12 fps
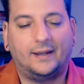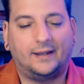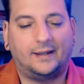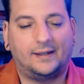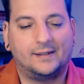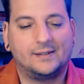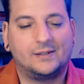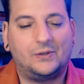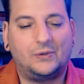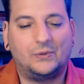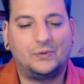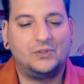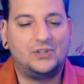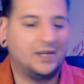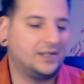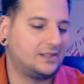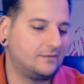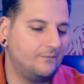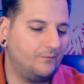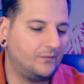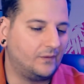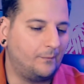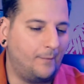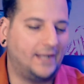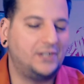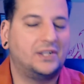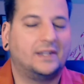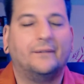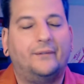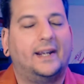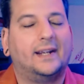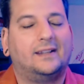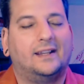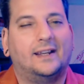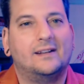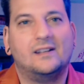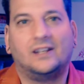is to just mention the fact that